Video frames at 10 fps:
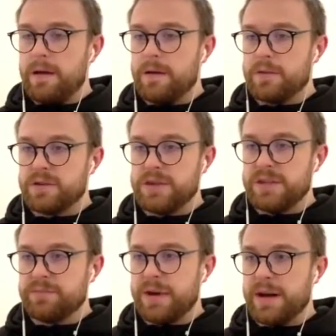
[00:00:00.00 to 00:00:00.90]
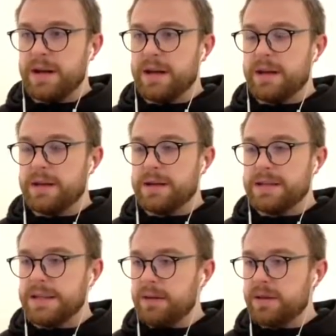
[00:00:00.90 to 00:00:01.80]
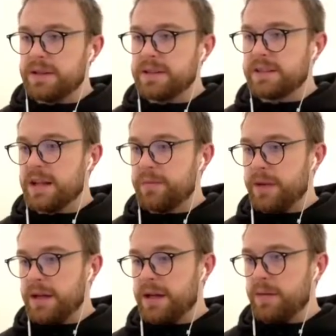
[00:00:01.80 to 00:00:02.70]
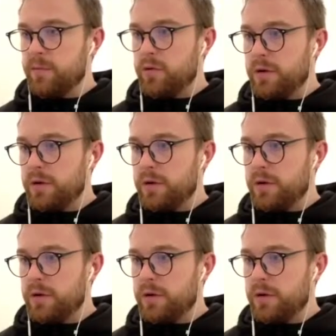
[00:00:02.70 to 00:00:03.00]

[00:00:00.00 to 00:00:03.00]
which means my team at least cannot be any more